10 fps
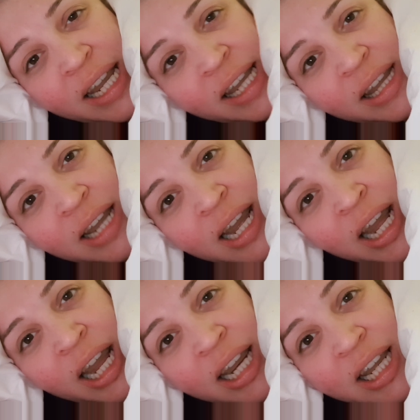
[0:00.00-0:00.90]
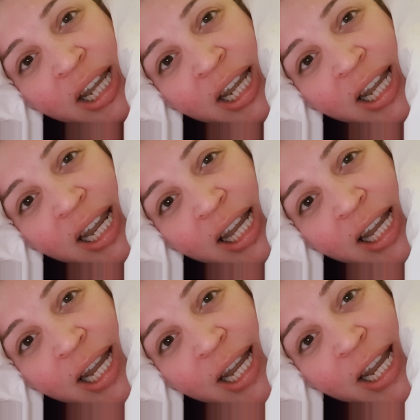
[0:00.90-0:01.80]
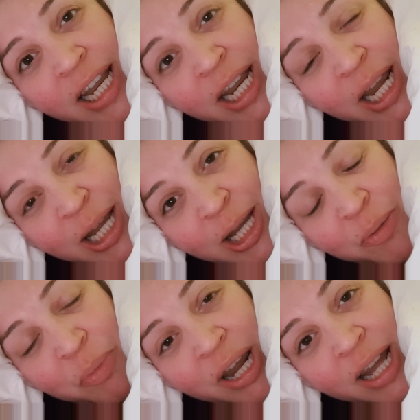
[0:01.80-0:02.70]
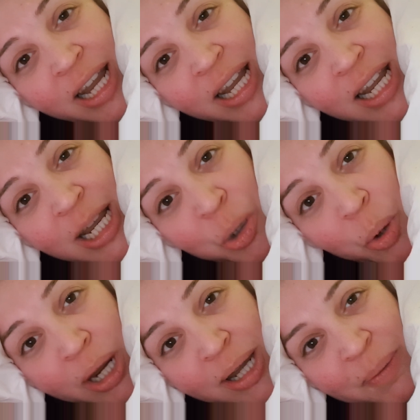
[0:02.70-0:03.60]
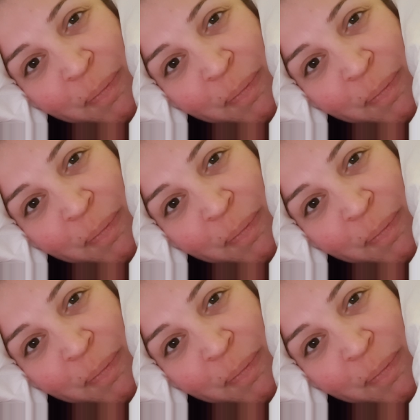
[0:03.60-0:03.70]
is, she sells seashells by the seashore.